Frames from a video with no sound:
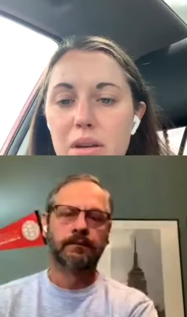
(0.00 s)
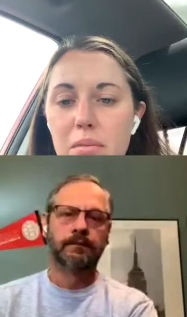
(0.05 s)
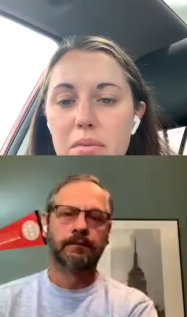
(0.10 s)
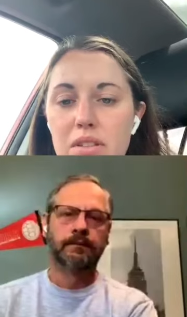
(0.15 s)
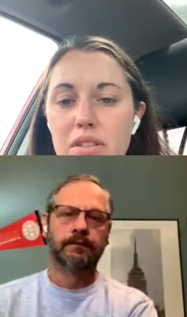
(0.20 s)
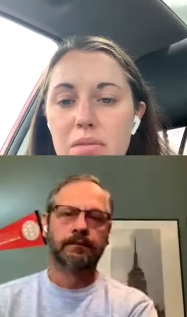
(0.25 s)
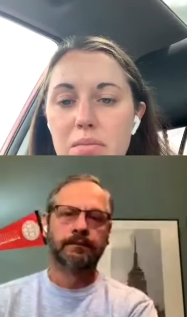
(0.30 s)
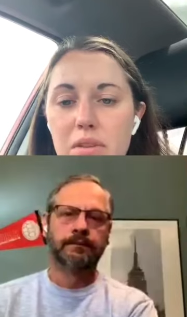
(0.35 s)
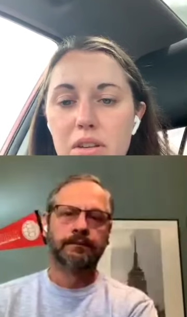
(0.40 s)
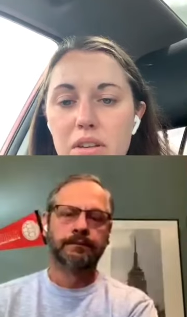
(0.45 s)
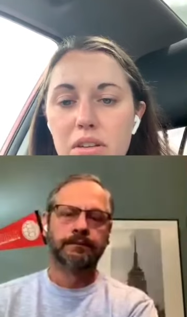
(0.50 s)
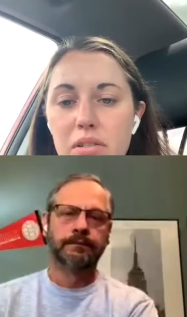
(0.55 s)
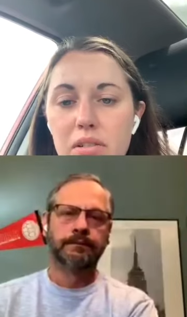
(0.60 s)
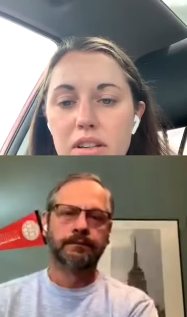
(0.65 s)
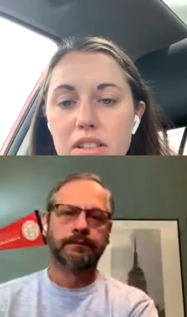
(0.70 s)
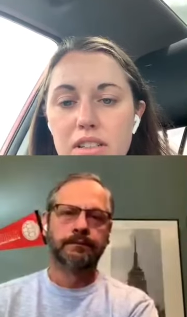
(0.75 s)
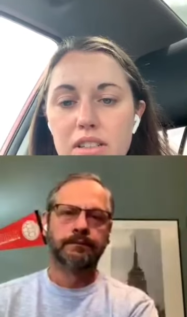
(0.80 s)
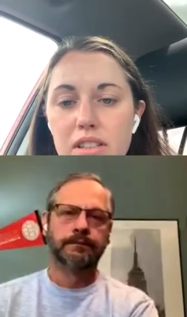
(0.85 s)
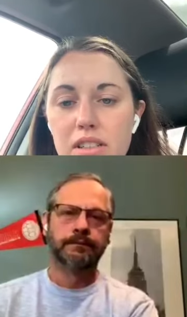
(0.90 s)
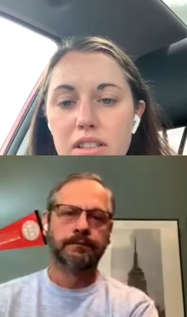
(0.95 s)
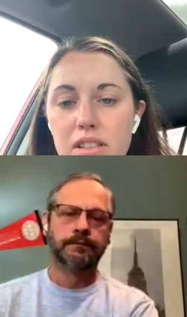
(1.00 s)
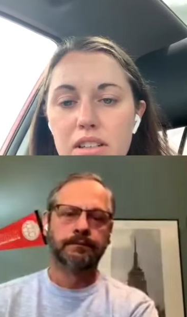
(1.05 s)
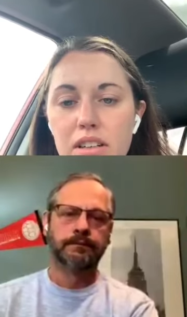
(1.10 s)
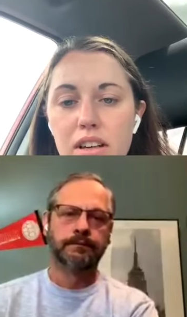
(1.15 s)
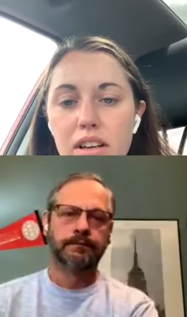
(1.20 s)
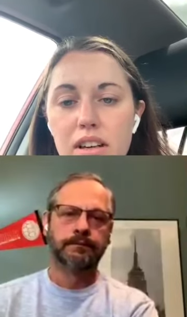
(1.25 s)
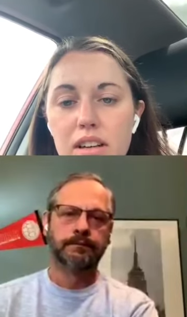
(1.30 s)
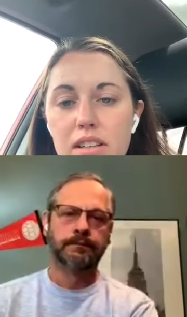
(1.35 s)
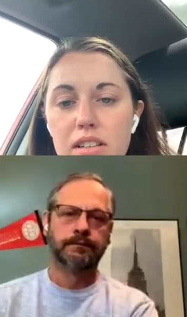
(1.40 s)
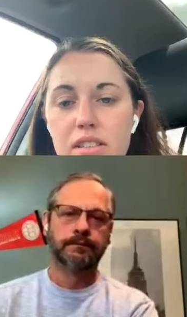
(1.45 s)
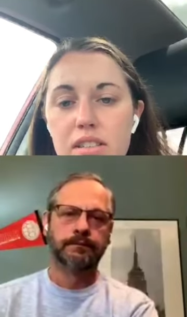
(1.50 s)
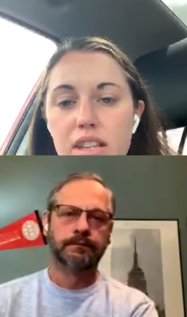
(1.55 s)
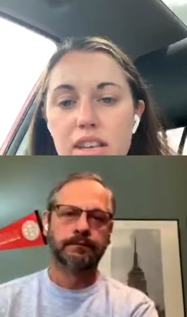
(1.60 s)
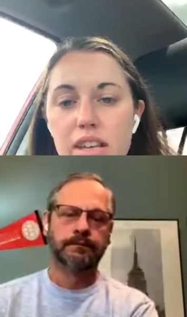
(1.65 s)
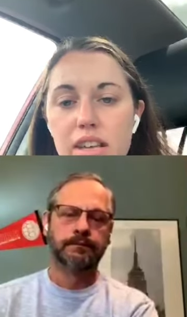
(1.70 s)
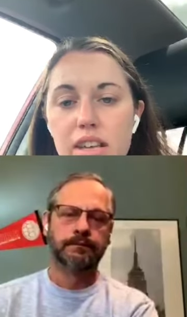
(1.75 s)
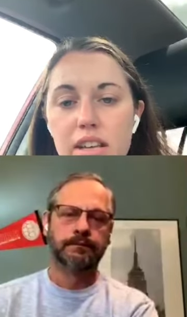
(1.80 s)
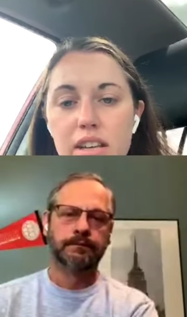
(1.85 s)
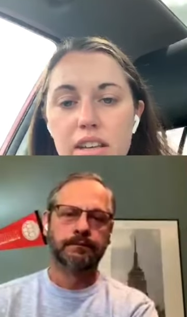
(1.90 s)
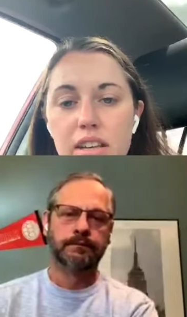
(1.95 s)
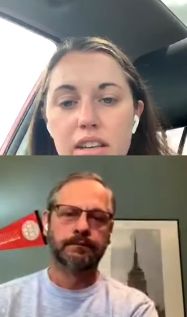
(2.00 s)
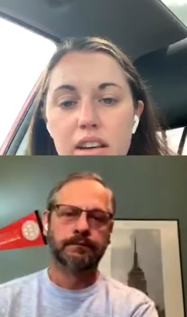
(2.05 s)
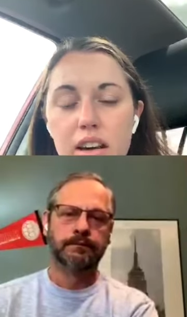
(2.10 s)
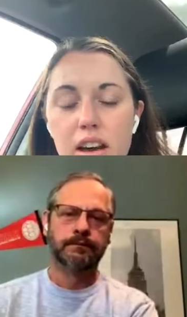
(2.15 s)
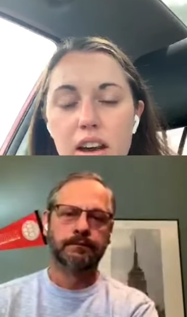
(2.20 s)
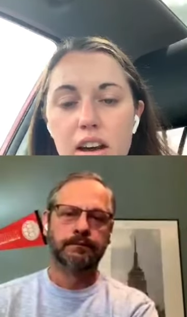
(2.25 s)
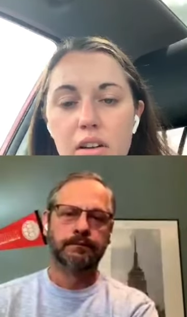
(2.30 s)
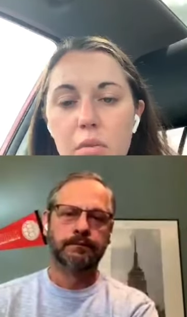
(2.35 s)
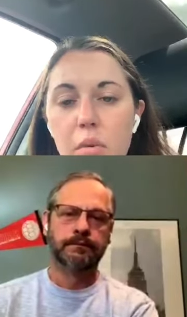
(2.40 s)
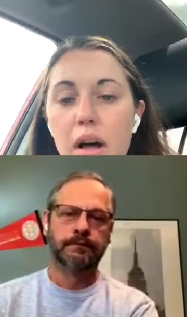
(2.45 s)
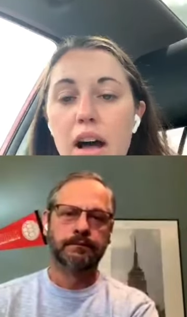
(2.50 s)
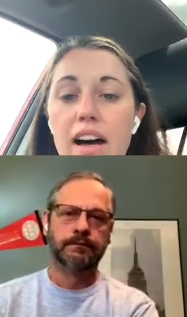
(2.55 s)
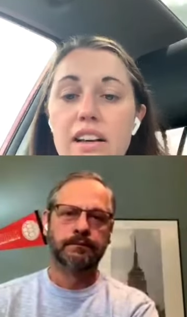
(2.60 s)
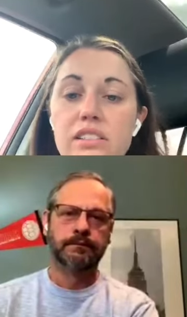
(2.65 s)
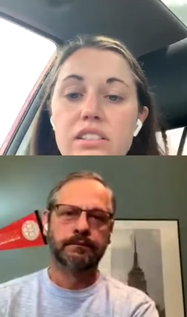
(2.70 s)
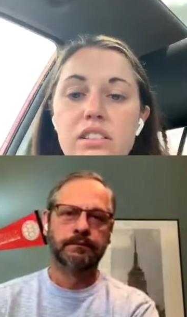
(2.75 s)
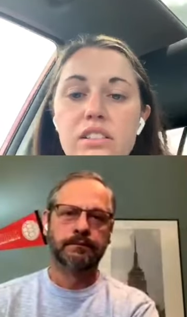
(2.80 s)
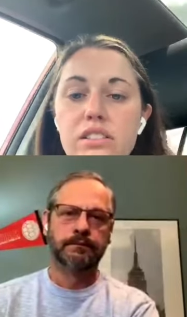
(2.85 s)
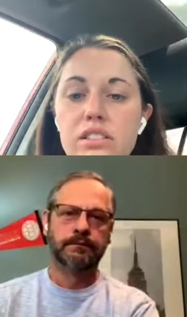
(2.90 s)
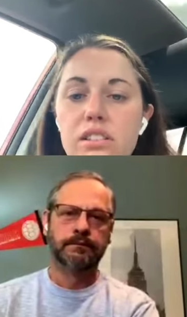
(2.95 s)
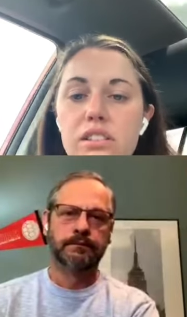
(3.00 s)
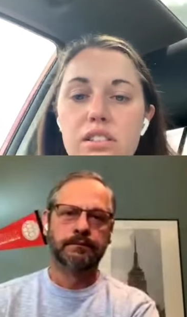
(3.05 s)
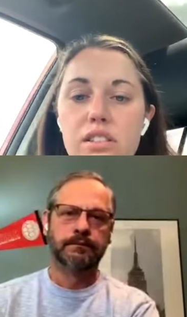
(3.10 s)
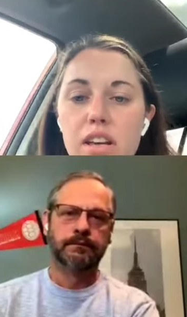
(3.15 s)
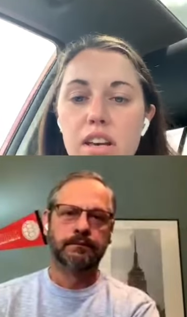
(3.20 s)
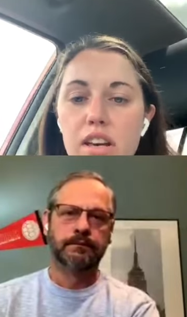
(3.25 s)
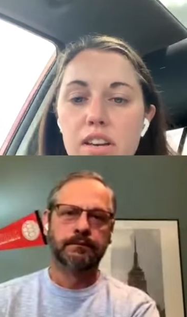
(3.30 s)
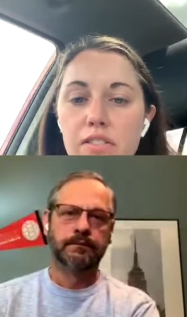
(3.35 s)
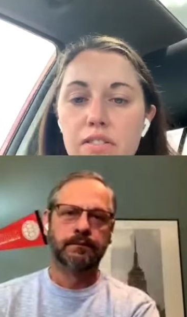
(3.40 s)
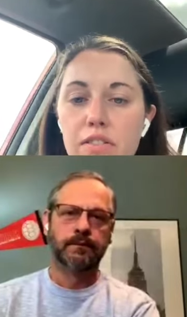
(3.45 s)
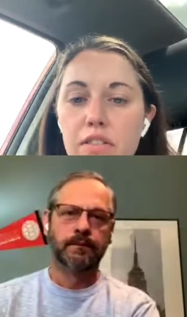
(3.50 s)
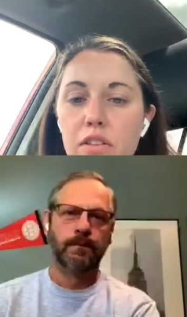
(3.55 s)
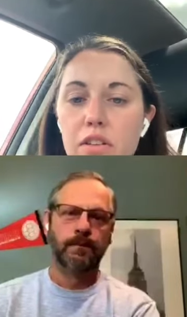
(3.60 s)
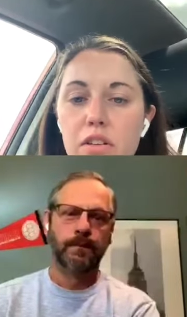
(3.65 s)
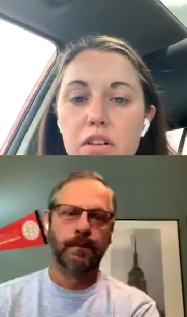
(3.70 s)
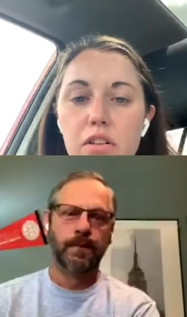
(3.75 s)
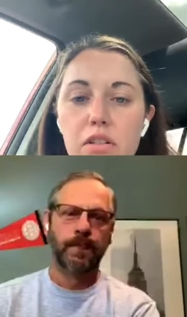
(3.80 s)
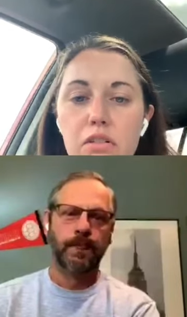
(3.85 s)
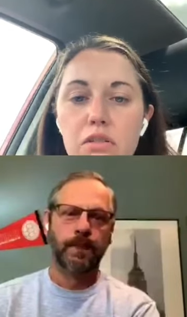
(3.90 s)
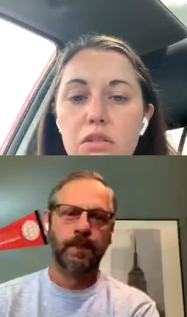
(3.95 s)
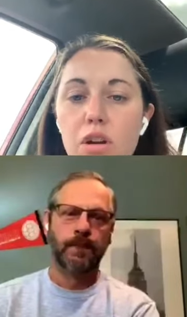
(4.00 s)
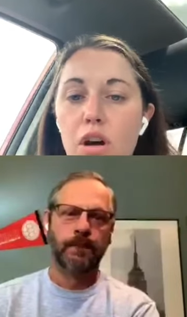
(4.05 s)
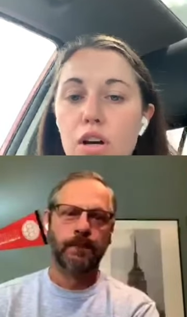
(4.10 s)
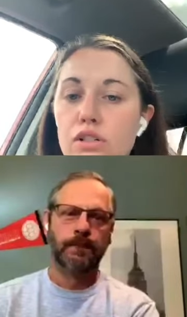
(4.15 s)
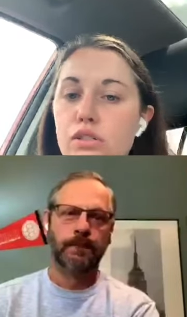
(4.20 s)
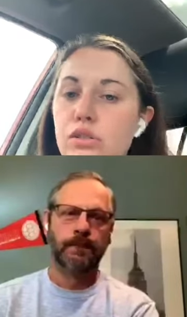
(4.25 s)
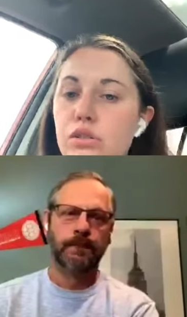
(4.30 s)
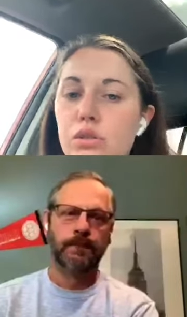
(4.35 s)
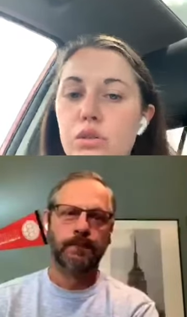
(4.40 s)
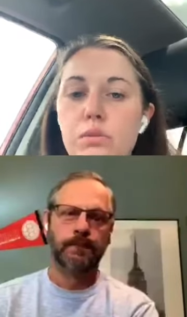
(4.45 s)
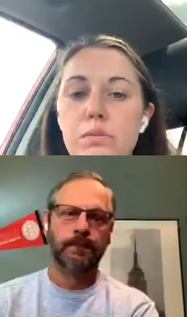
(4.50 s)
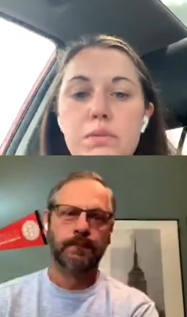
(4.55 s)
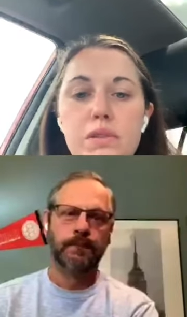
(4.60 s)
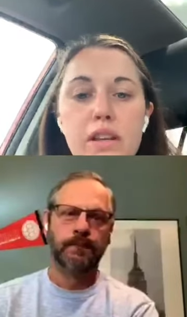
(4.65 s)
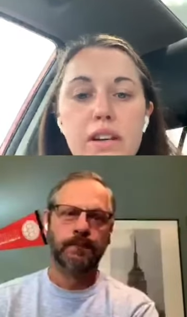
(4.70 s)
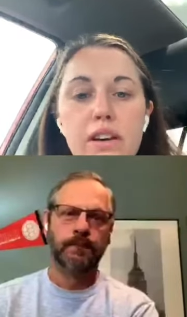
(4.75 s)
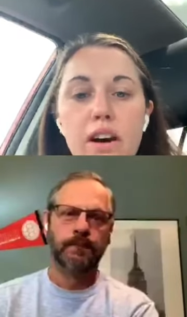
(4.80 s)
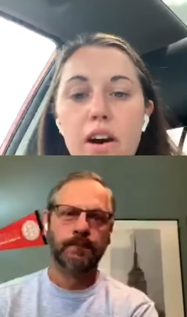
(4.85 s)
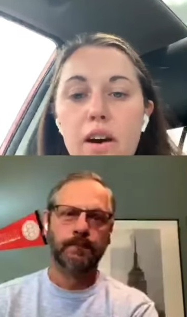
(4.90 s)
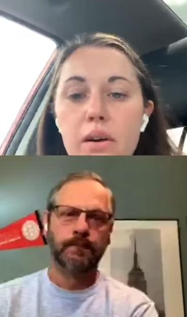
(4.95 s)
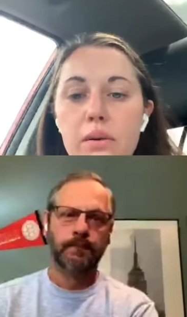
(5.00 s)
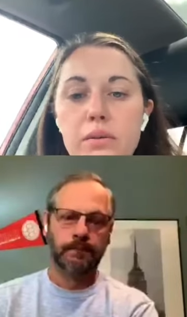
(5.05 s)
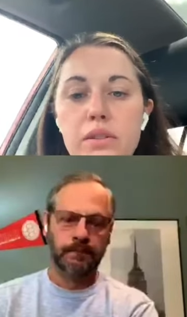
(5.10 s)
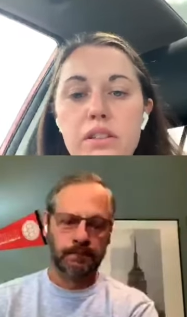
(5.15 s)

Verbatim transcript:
Speaker 1: um, someone submitted a question saying well asking just if large